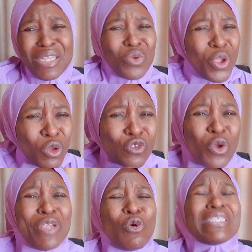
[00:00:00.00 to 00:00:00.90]
didn't know he was
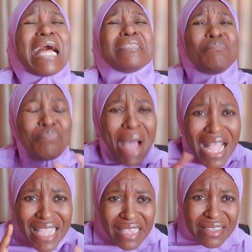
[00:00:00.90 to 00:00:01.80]
as
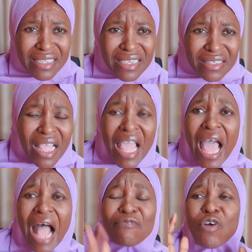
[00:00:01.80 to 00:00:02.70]
bad as this.
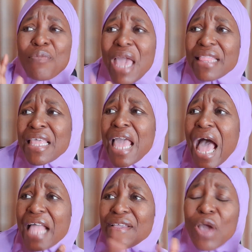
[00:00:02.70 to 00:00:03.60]
And for me,
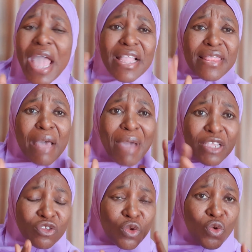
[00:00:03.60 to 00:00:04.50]
I think anytime I
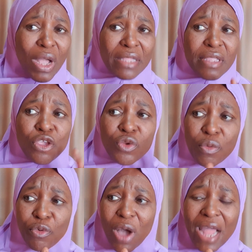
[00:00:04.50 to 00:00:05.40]
used to look at
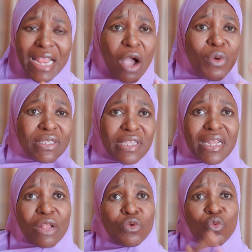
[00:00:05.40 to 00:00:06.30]
Buhari, I always
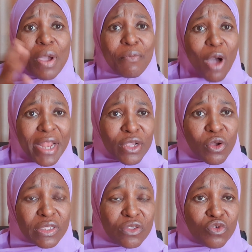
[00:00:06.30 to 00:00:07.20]
said that when Buhari
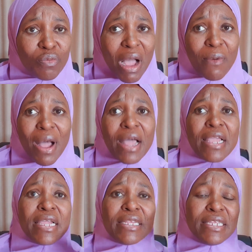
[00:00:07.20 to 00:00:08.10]
got into power,
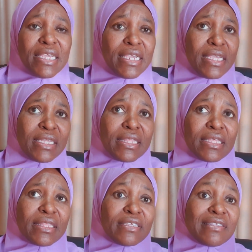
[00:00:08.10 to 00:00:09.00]
the
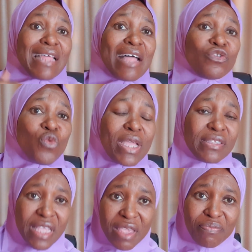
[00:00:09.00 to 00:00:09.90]

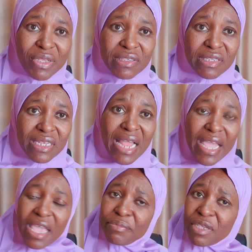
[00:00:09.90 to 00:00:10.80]
Southwest APC
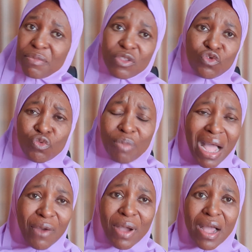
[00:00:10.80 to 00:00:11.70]
that helped him into
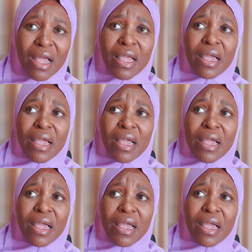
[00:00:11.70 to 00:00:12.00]
power